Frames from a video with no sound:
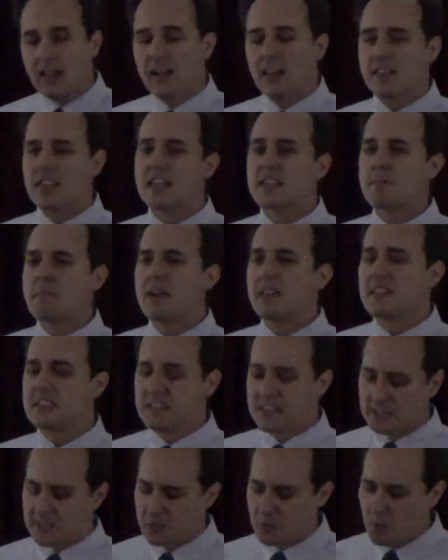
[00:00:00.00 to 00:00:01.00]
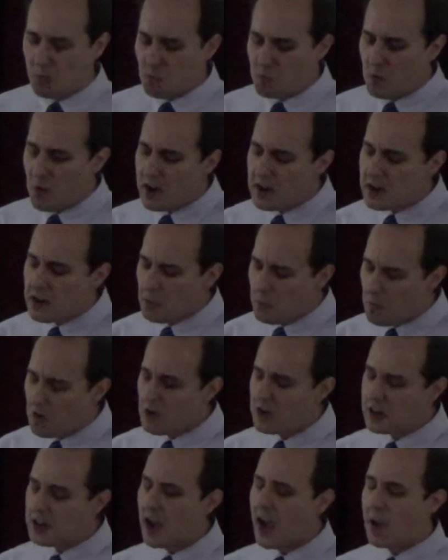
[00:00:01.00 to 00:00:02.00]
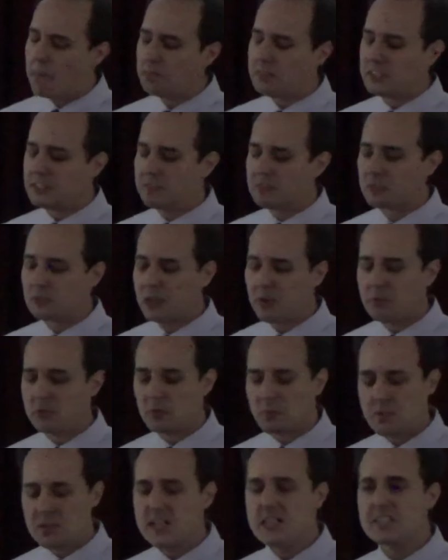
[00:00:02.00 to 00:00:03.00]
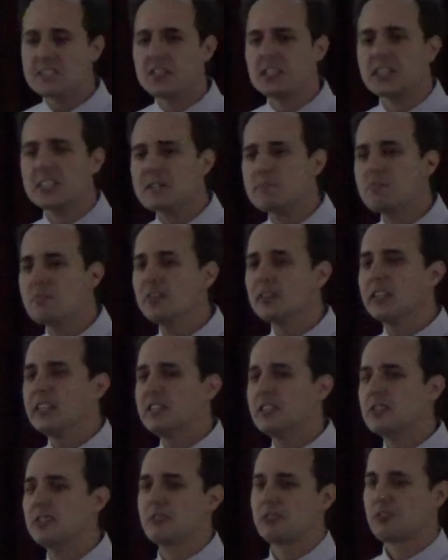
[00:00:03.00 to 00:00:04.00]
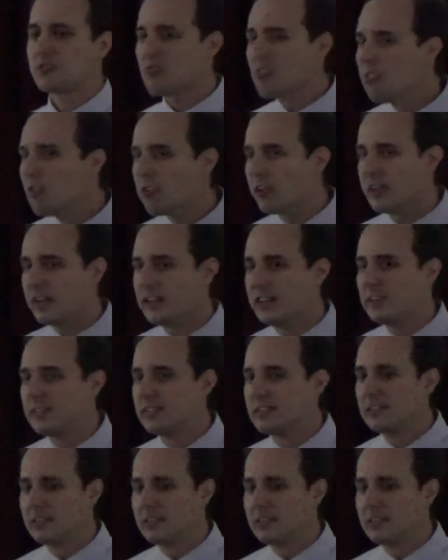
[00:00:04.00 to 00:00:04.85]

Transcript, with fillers: Think about this what, were copies of Scripture being deliberately destroyed